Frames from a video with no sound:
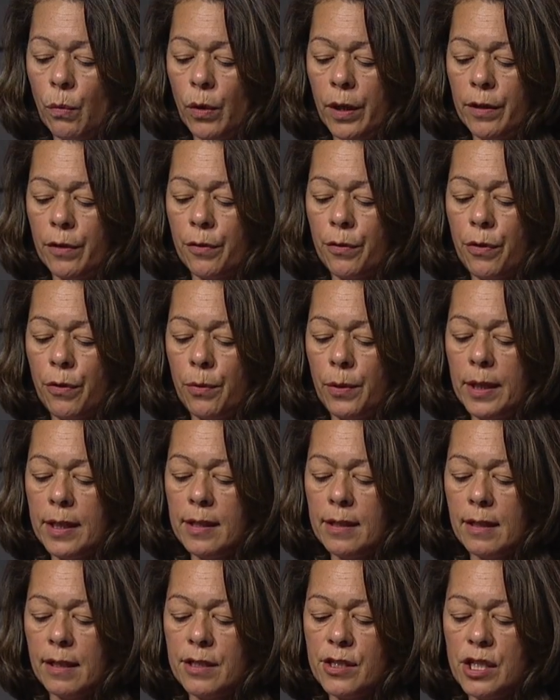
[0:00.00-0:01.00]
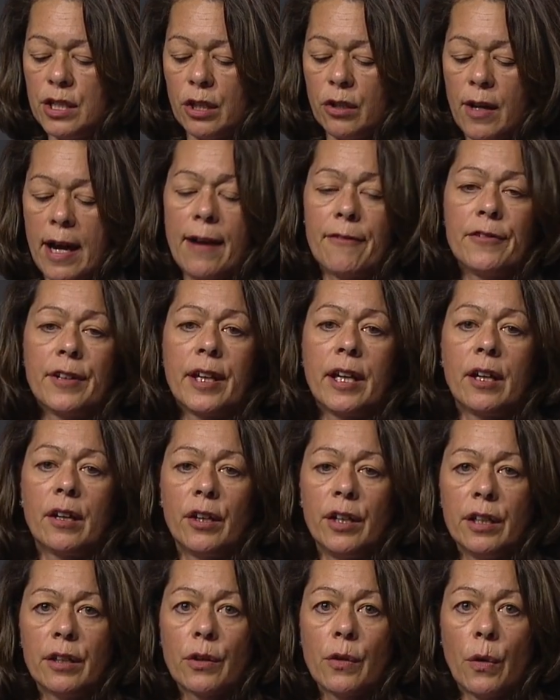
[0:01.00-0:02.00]
103, a geographic
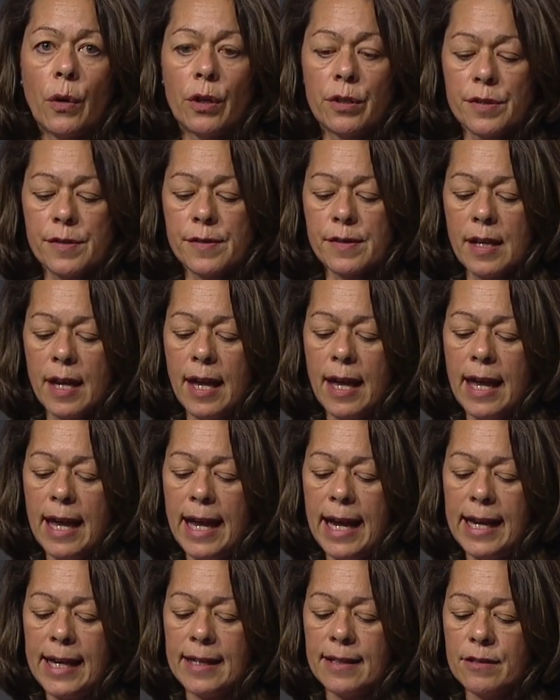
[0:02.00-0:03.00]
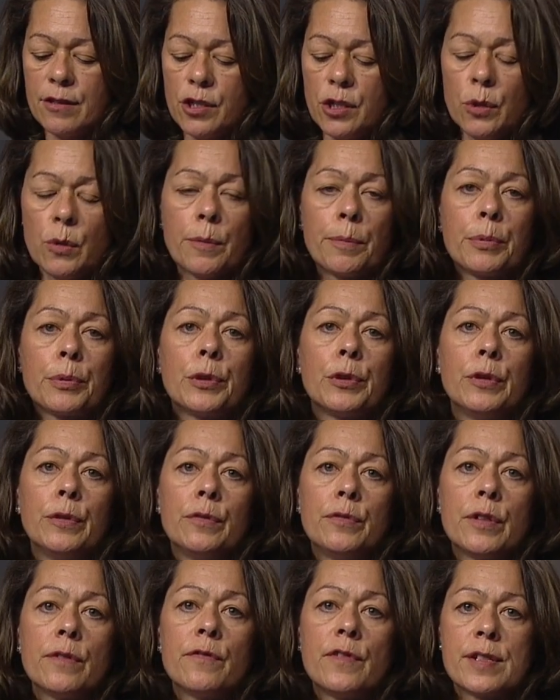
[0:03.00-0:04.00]
area course, and two
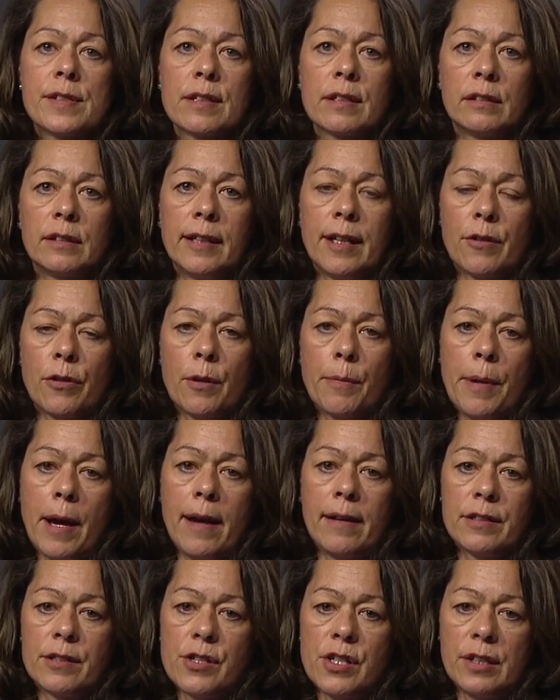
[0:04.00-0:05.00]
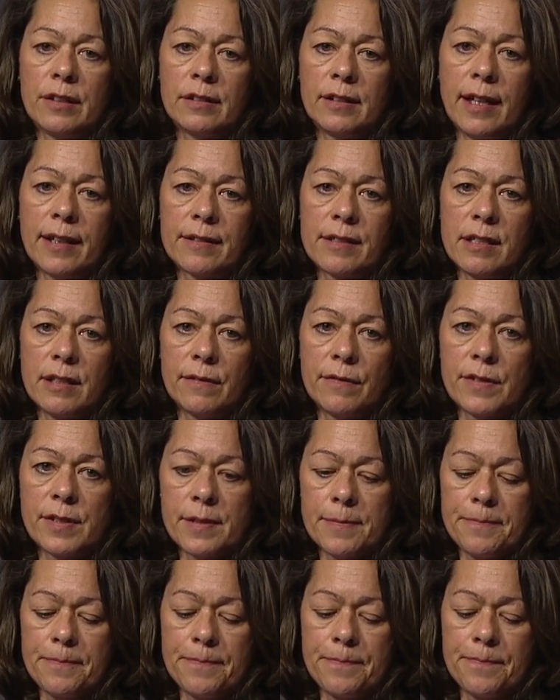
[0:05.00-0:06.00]
approved physical anthropology electives.